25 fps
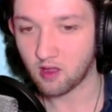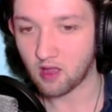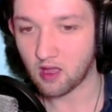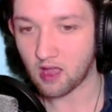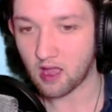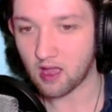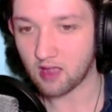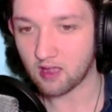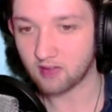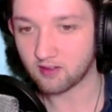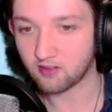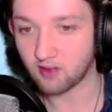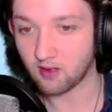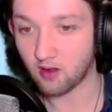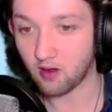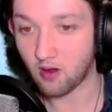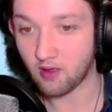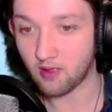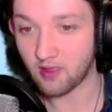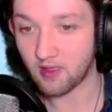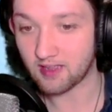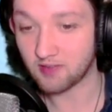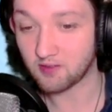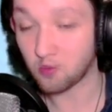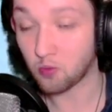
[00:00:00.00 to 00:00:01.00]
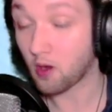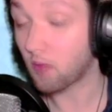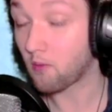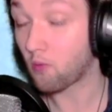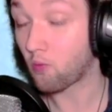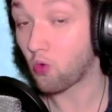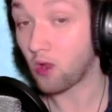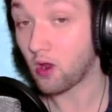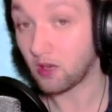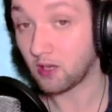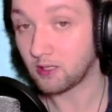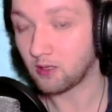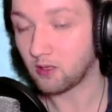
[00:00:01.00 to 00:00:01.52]
So that's what I'm
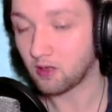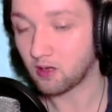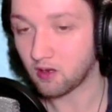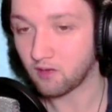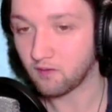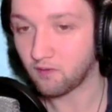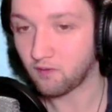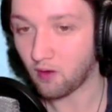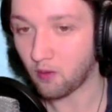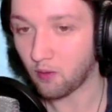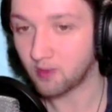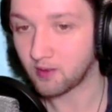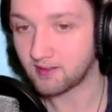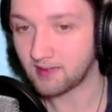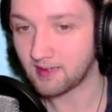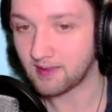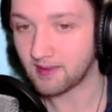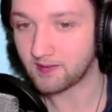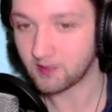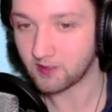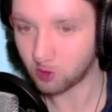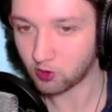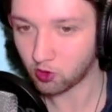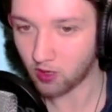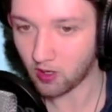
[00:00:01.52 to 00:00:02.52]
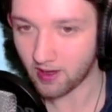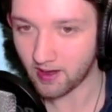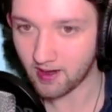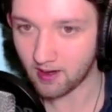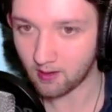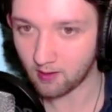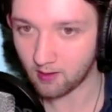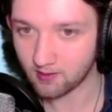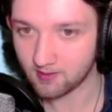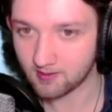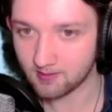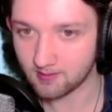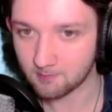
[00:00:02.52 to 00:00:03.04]
really looking forward to getting to try
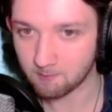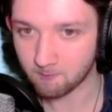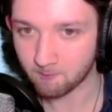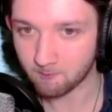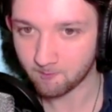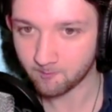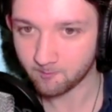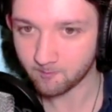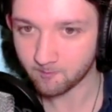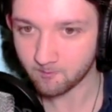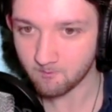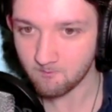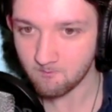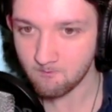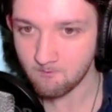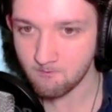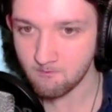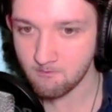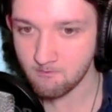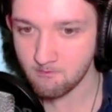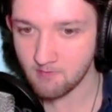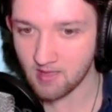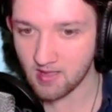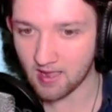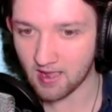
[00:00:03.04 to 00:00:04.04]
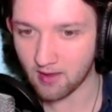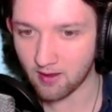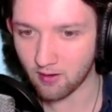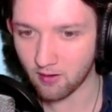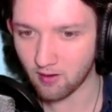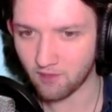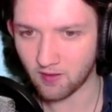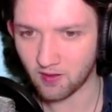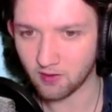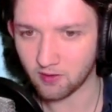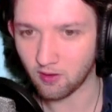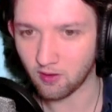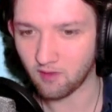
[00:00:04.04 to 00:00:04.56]
out. I don't know if
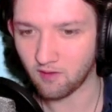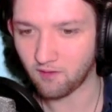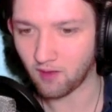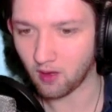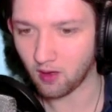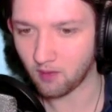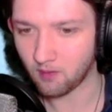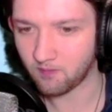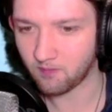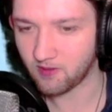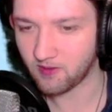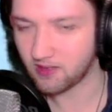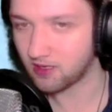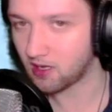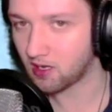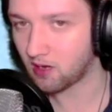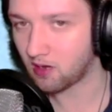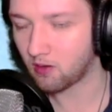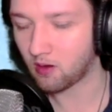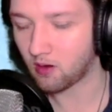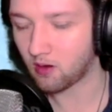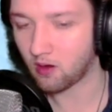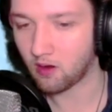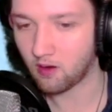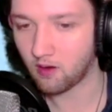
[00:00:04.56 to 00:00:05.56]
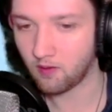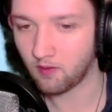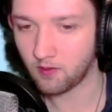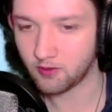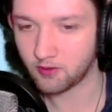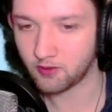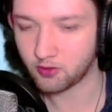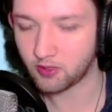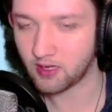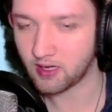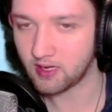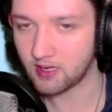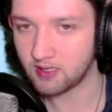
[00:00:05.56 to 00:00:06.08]
I'll do a follow-up video on the
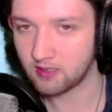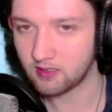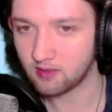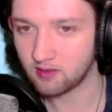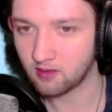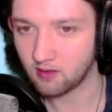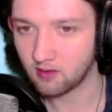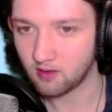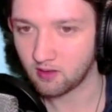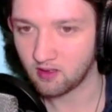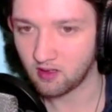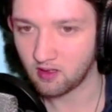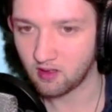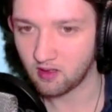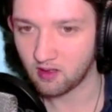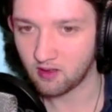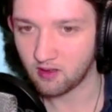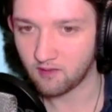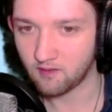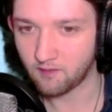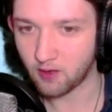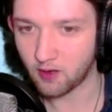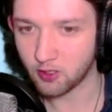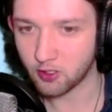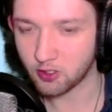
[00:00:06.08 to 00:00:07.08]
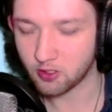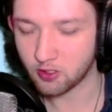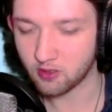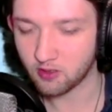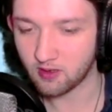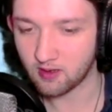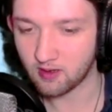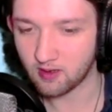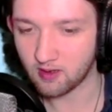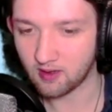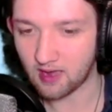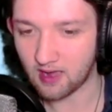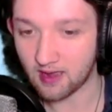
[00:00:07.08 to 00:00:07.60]
trade
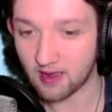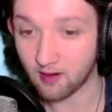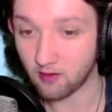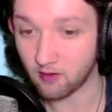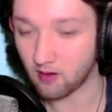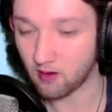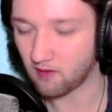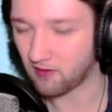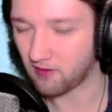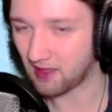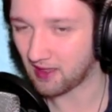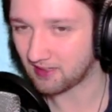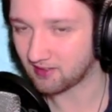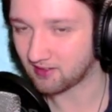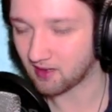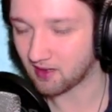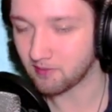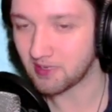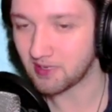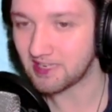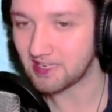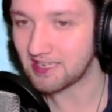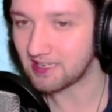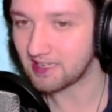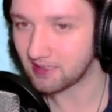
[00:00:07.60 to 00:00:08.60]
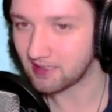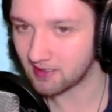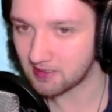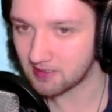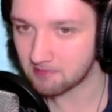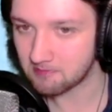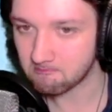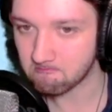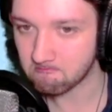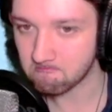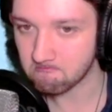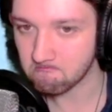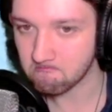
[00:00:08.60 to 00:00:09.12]
function. I don't know if that's going to be needed.
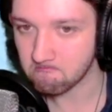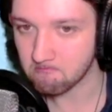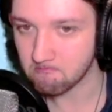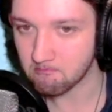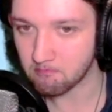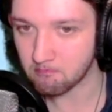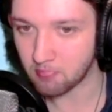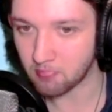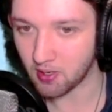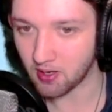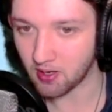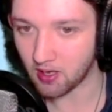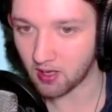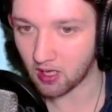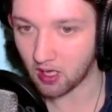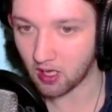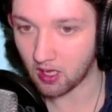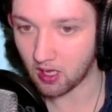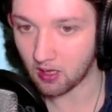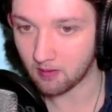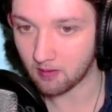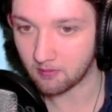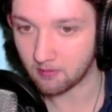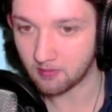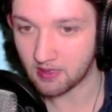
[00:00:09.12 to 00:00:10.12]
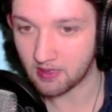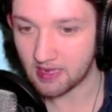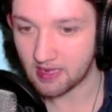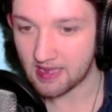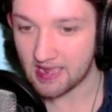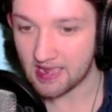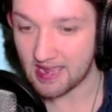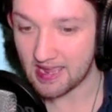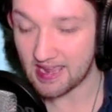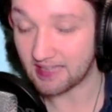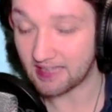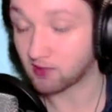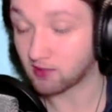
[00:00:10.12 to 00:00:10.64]
But
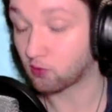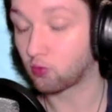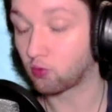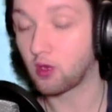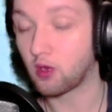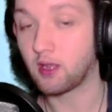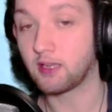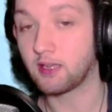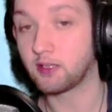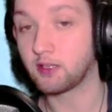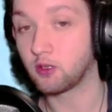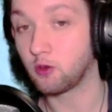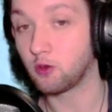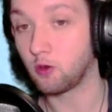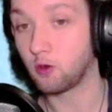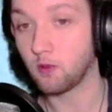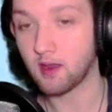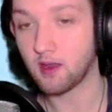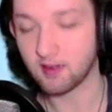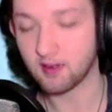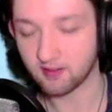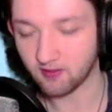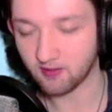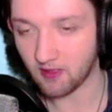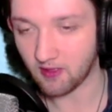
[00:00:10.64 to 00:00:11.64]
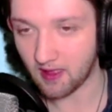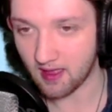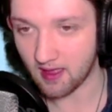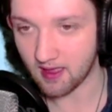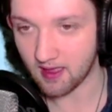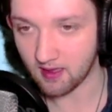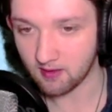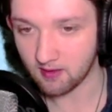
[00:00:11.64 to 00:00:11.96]
it's really cool that it's there.